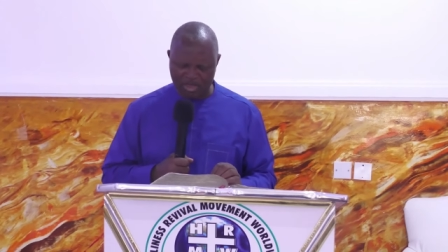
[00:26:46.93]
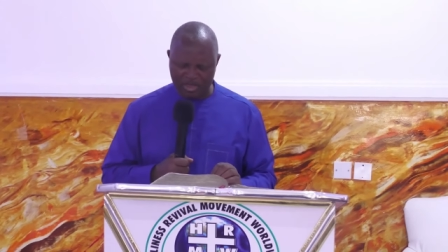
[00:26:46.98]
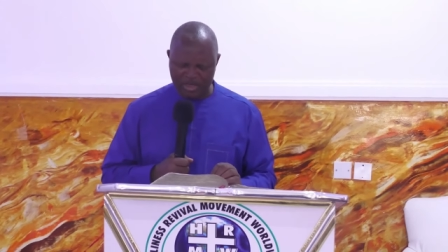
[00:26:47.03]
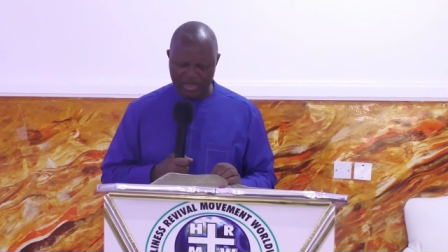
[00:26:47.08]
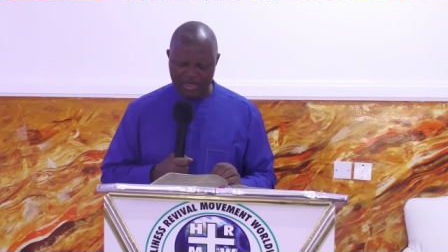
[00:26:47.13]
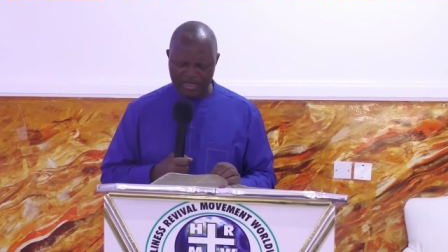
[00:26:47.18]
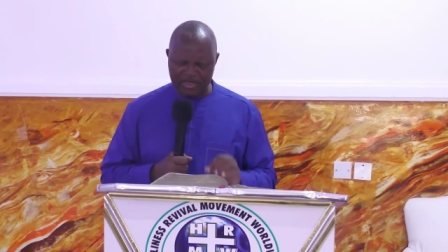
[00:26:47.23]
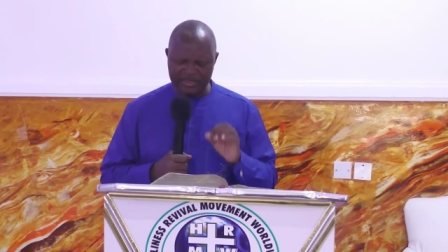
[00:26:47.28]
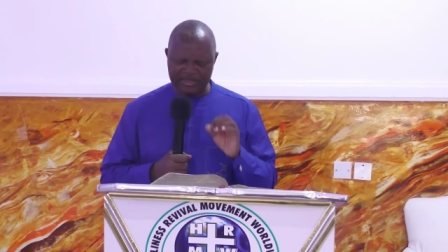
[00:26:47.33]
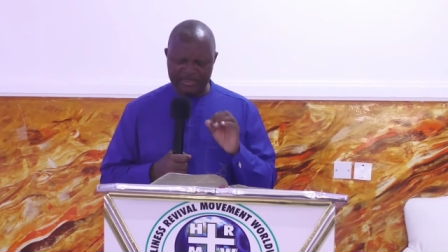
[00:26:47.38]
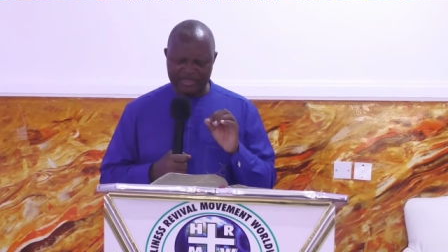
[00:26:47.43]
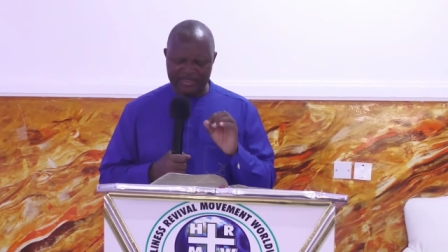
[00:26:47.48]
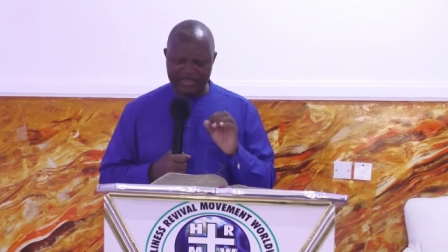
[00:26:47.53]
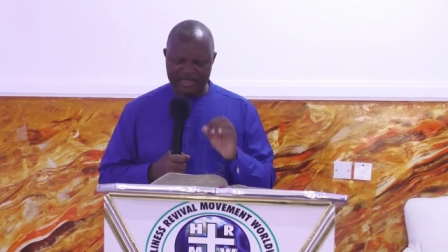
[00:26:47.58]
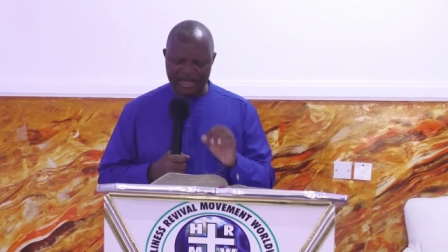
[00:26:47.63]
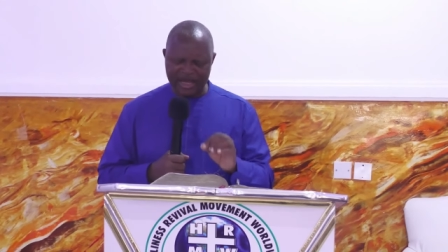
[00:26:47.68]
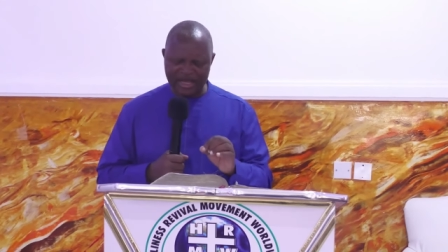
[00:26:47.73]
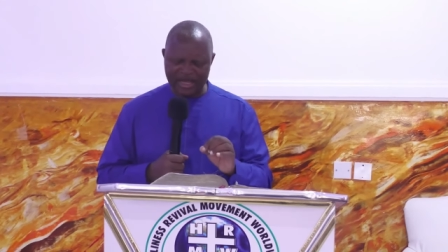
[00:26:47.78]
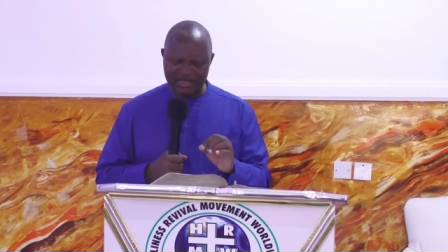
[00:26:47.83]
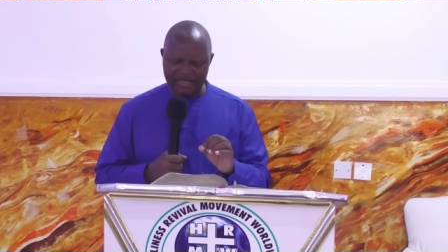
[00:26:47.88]

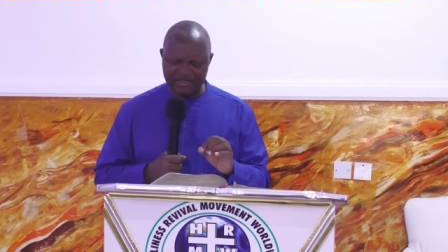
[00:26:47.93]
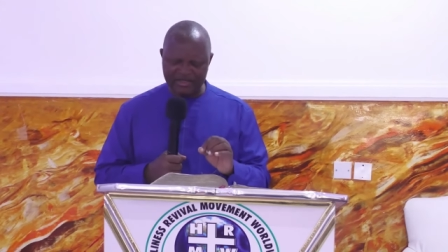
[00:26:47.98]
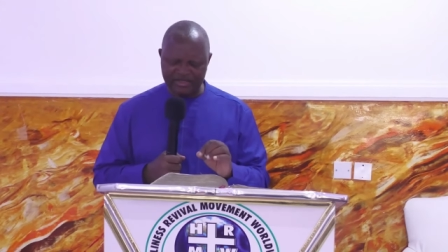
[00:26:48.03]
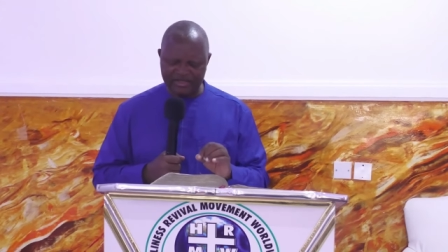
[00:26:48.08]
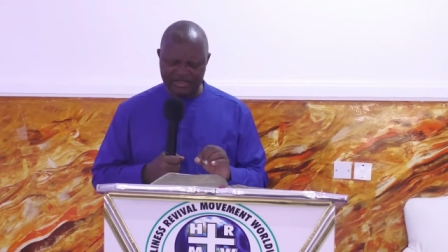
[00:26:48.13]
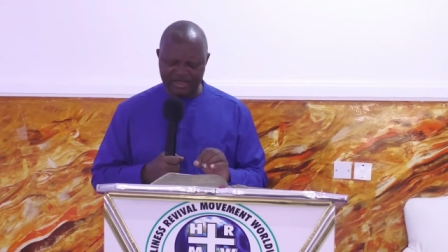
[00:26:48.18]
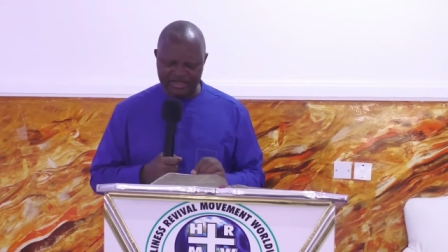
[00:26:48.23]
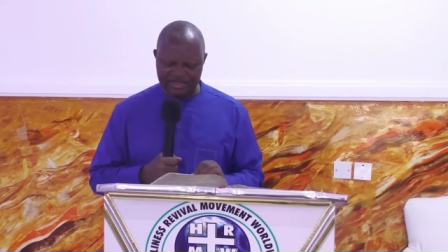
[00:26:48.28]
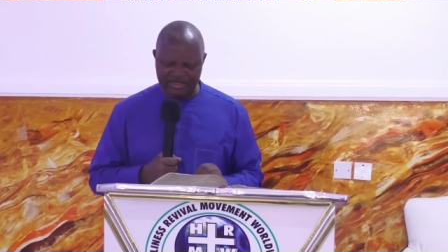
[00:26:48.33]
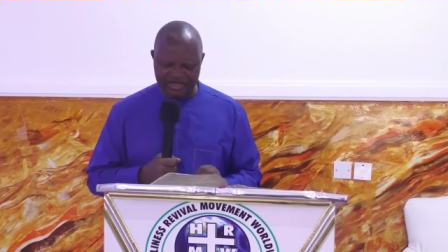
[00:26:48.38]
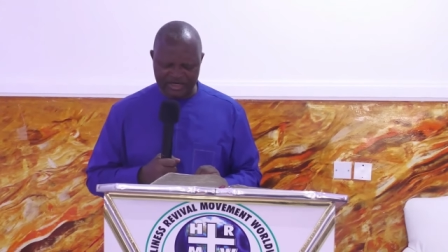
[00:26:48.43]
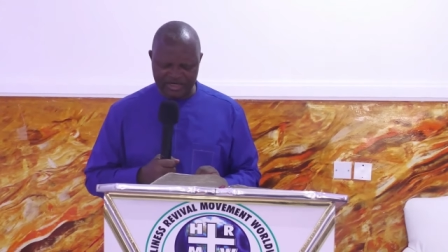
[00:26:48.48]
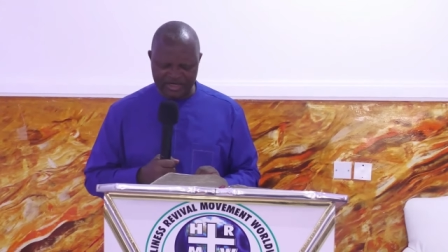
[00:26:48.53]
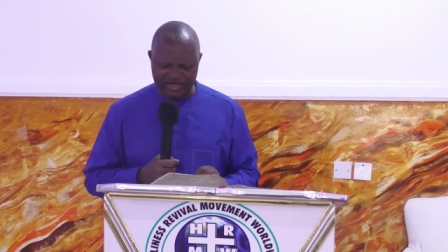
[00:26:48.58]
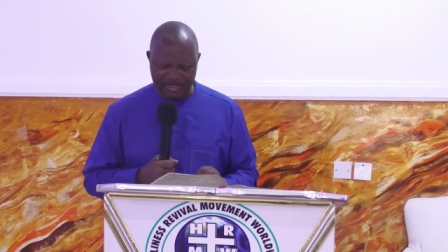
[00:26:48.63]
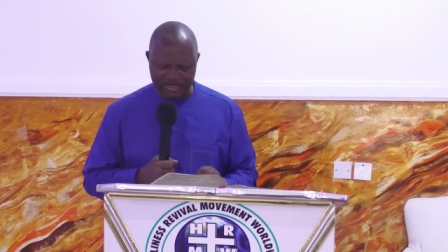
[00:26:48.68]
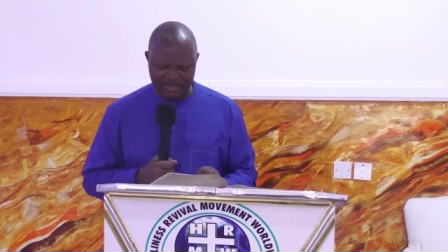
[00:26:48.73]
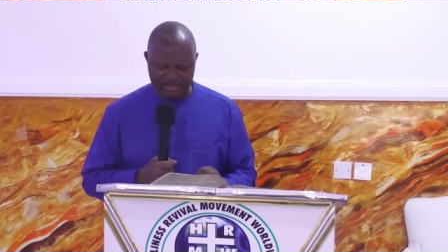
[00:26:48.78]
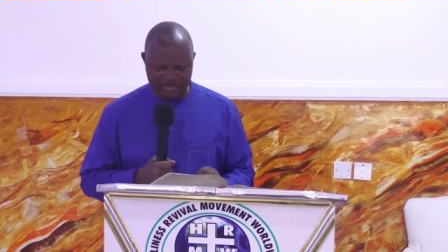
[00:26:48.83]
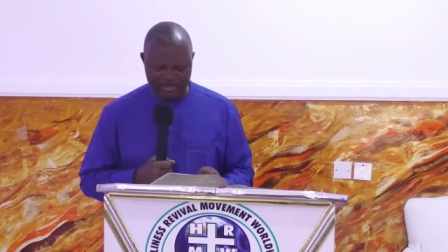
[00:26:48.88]
entice thee secretly,
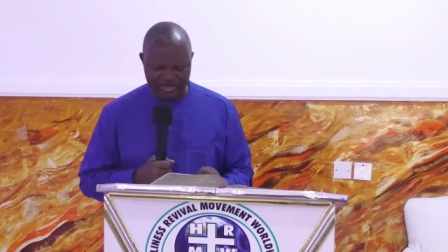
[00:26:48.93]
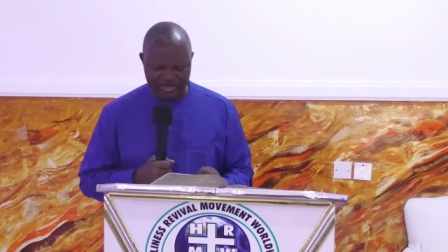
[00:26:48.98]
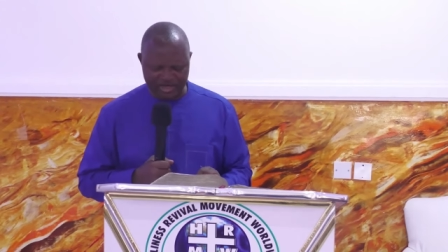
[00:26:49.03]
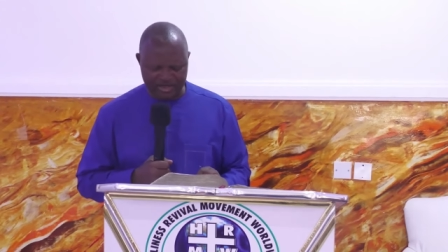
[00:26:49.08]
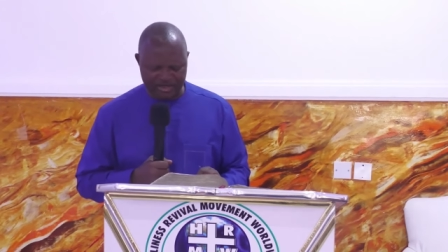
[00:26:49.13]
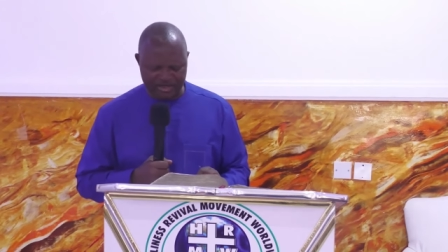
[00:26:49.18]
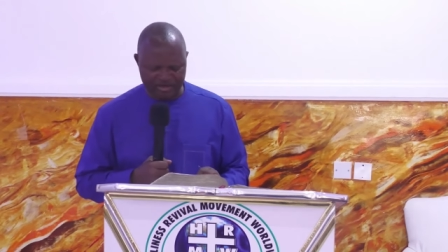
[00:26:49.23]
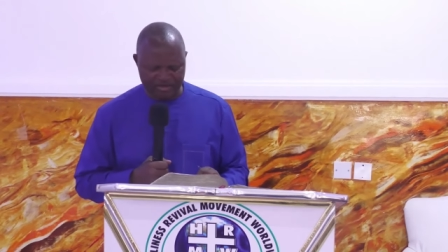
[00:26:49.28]
saying,